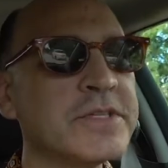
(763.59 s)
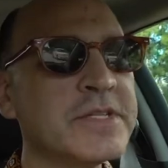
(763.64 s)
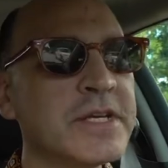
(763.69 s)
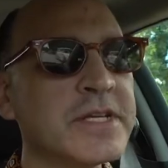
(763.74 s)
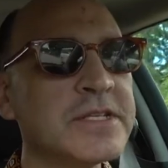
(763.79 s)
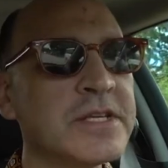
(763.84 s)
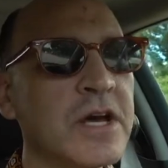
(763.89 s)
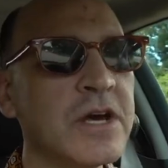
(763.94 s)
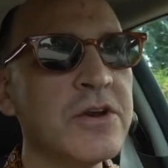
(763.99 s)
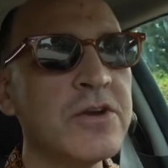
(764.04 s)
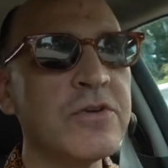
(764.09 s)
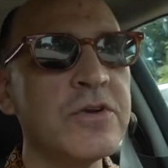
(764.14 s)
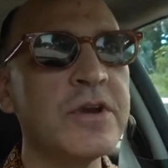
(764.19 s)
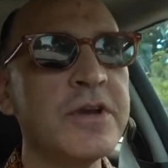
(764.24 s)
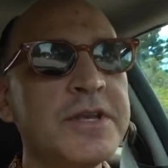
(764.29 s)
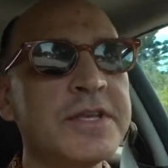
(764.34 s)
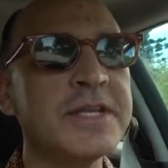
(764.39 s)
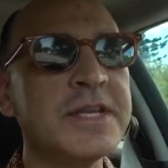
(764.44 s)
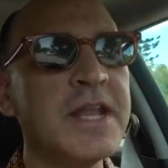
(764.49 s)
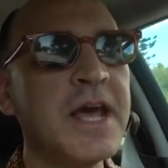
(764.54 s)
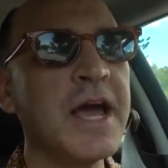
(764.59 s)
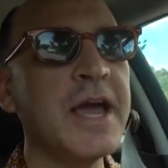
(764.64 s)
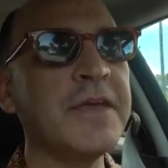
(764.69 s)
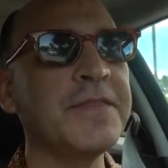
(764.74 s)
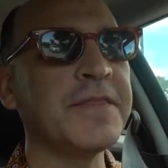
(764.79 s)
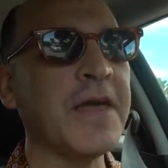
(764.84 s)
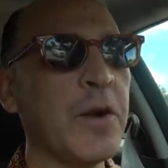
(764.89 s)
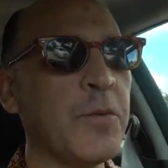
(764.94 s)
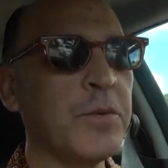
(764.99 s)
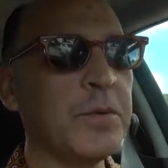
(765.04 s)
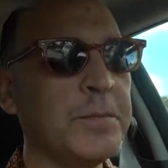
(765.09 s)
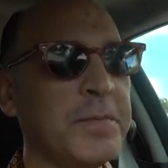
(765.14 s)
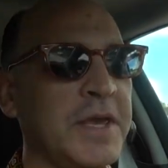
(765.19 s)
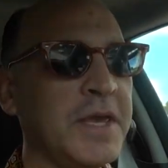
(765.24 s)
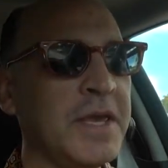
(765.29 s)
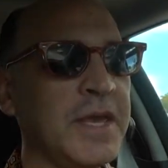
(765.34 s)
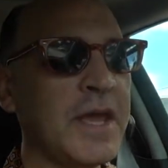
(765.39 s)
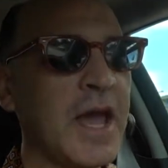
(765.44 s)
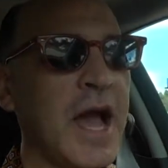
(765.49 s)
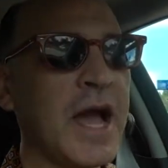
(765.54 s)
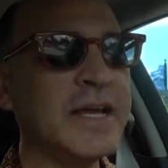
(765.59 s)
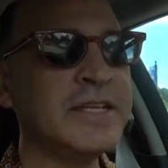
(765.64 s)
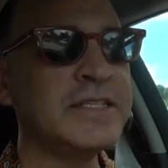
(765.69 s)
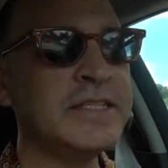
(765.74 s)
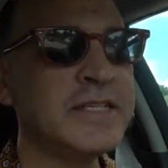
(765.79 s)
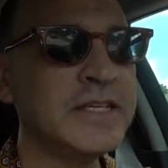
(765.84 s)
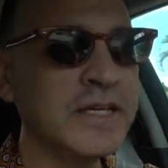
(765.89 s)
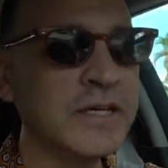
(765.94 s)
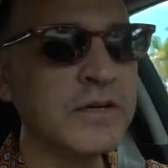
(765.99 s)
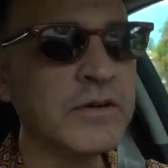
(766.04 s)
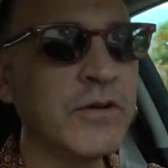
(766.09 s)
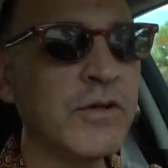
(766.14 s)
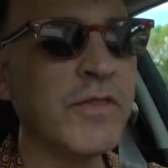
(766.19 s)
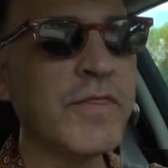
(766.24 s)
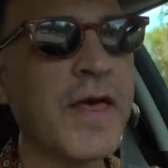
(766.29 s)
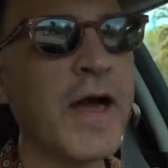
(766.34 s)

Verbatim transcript: 600 tonight, that would be ideal.